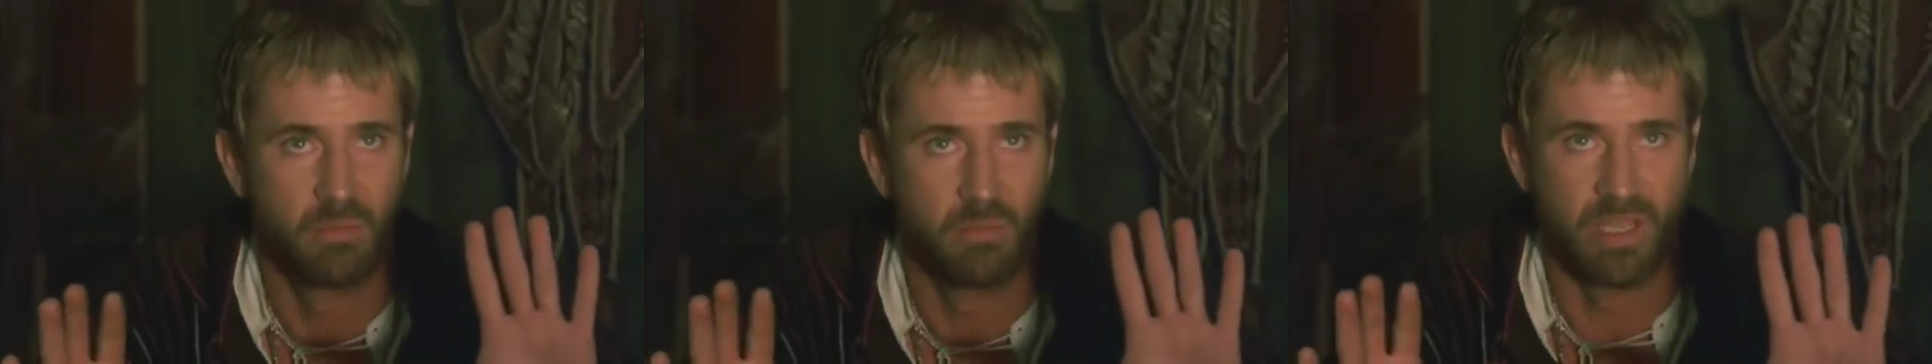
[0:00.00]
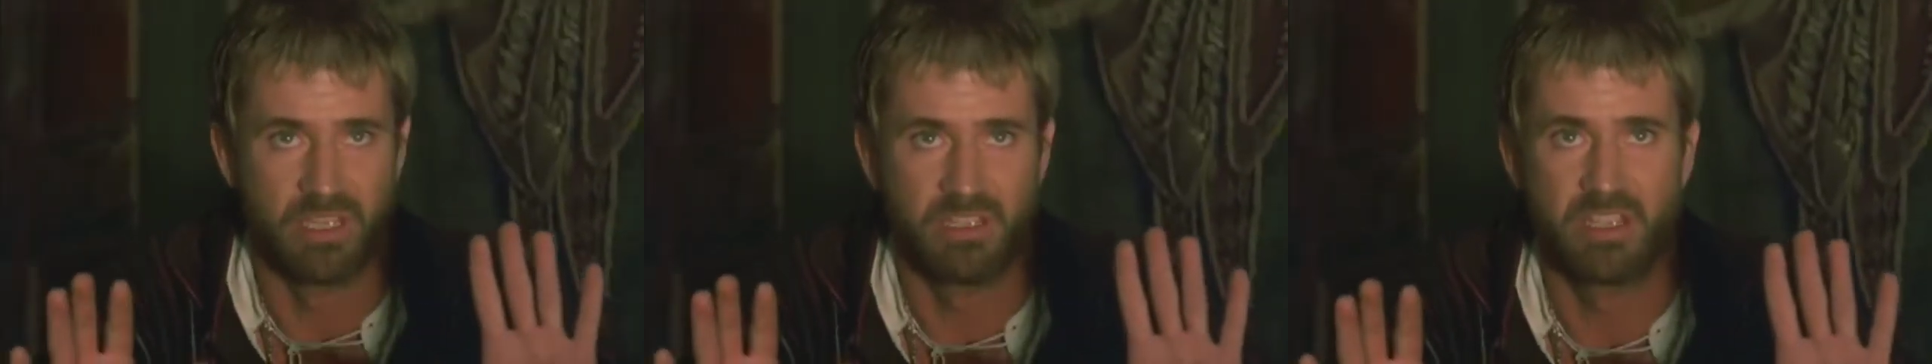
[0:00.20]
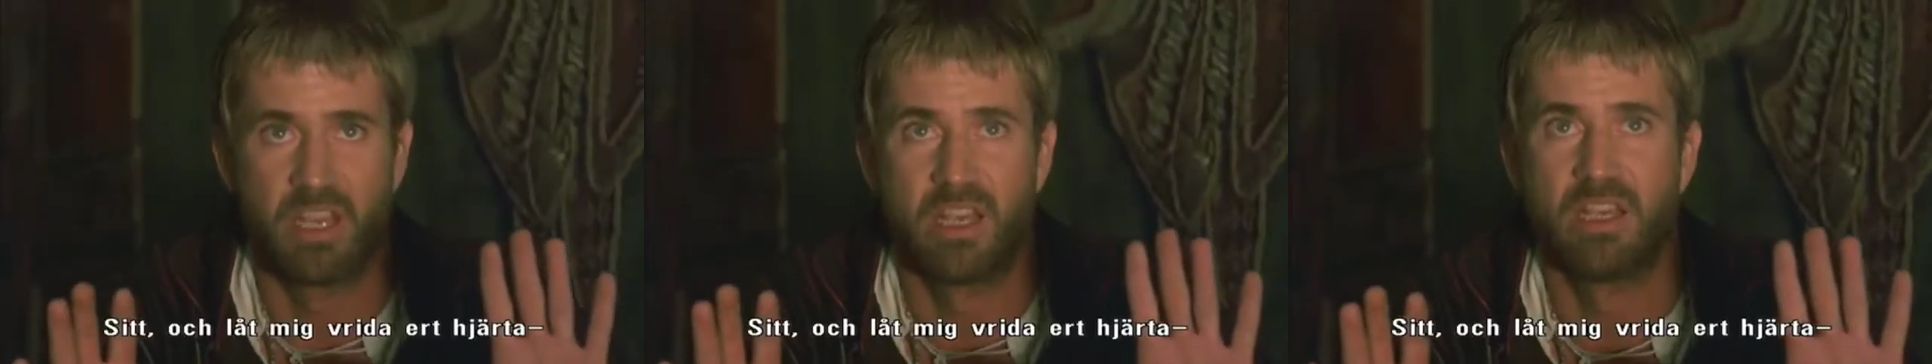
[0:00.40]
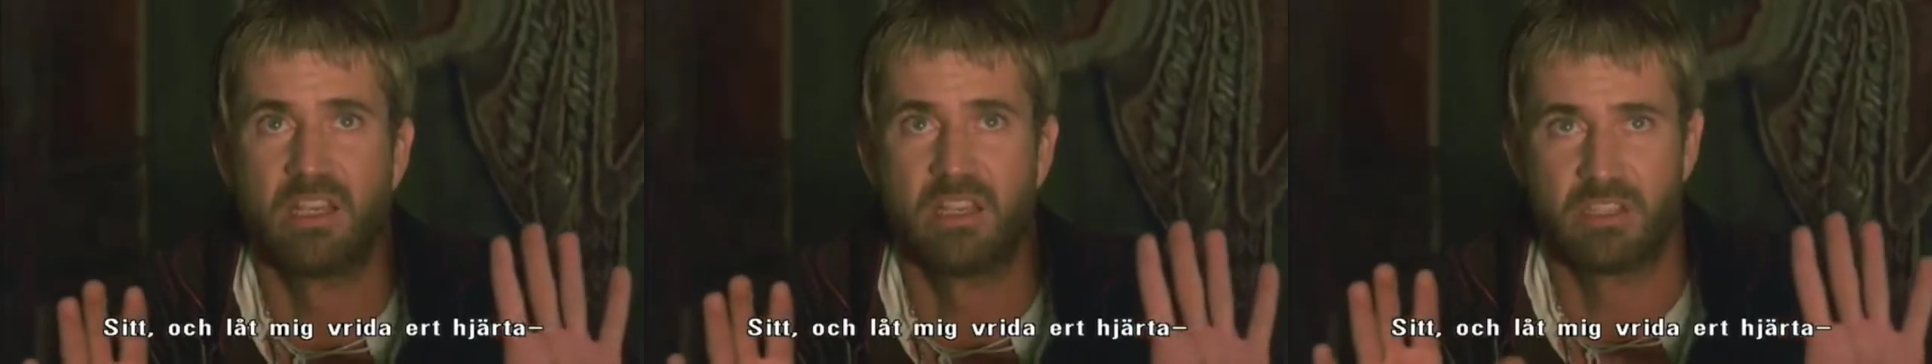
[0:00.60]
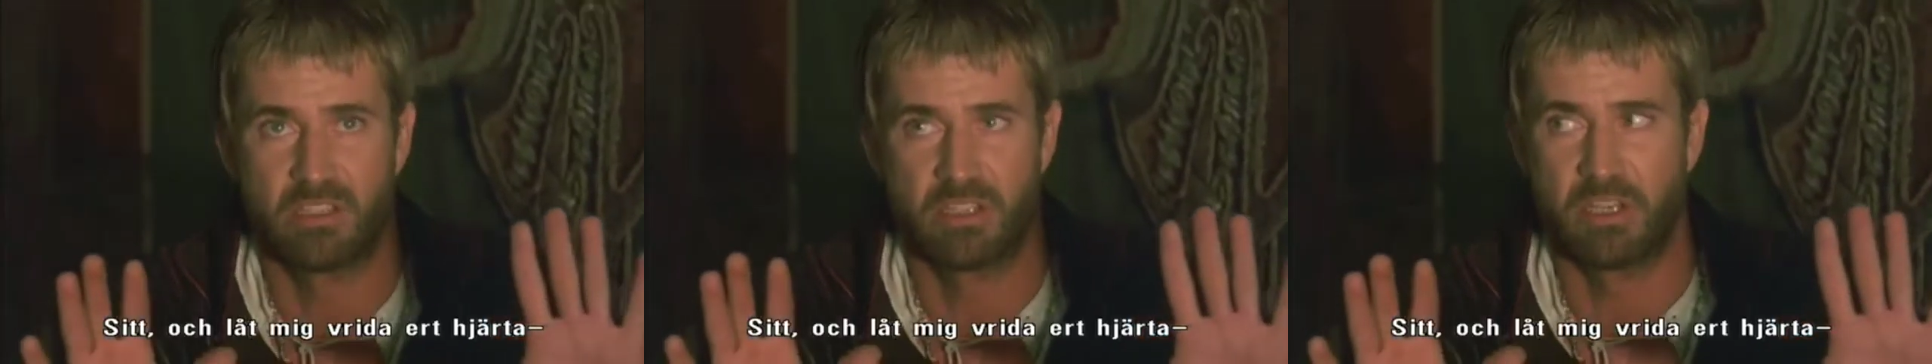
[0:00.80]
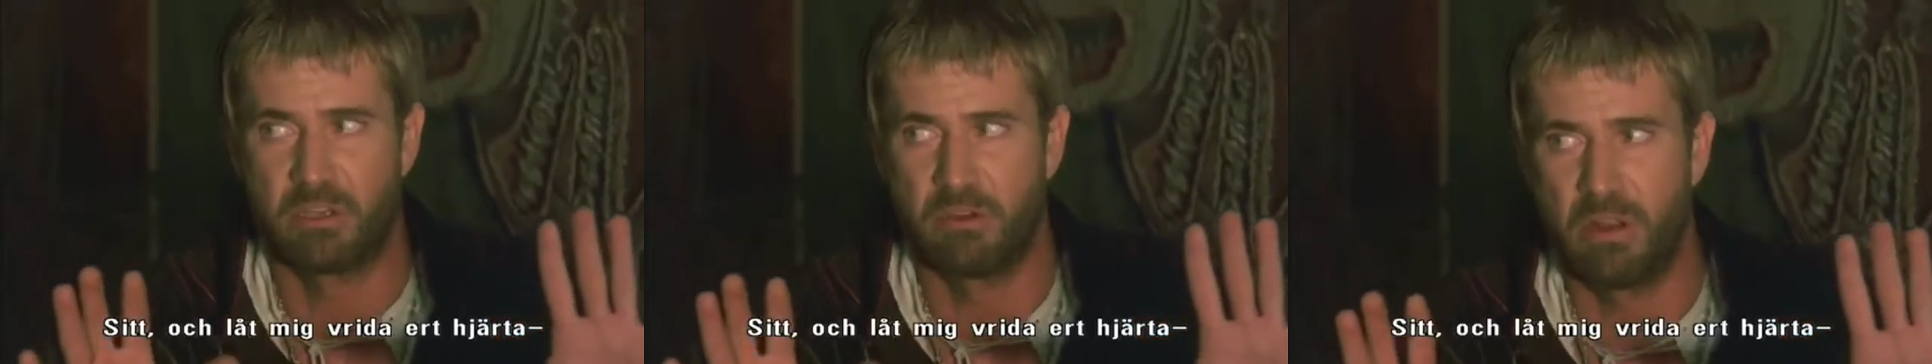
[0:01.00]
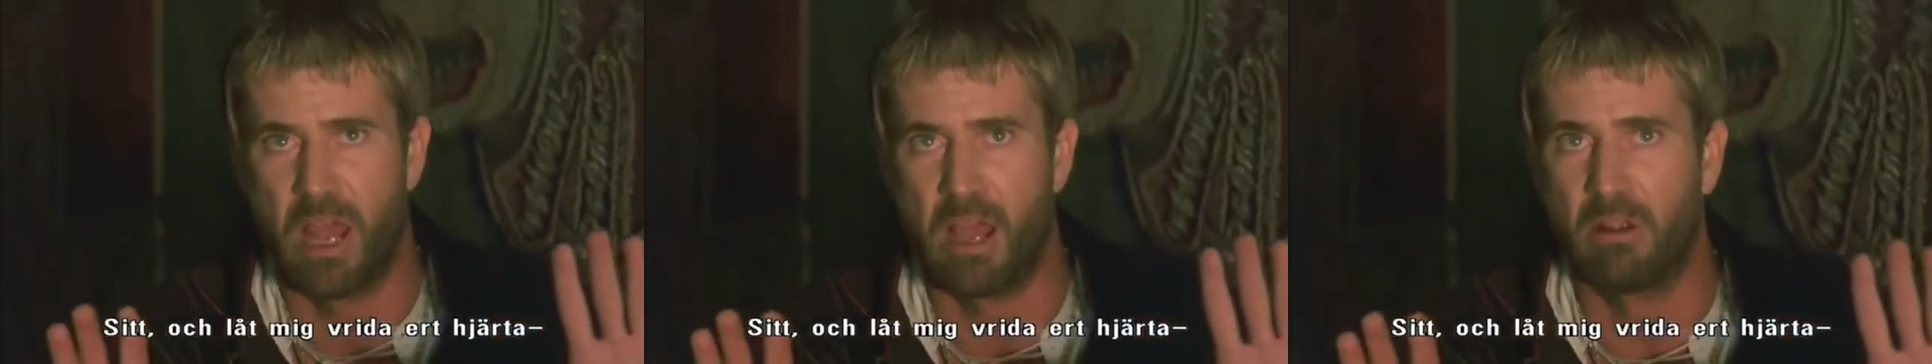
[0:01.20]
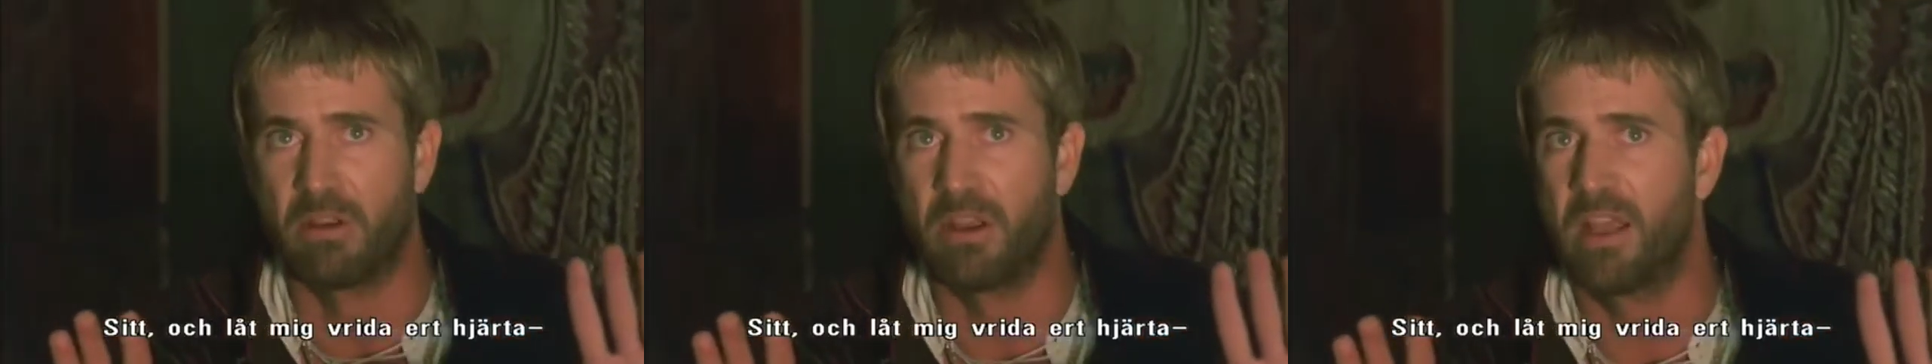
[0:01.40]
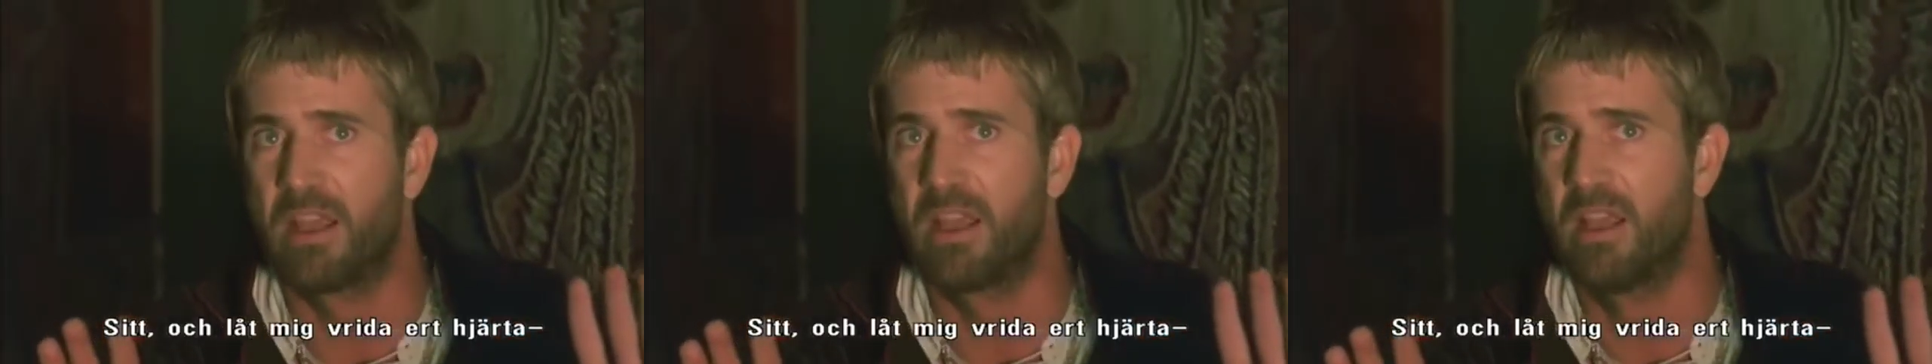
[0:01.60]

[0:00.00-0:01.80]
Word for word: Please sit you down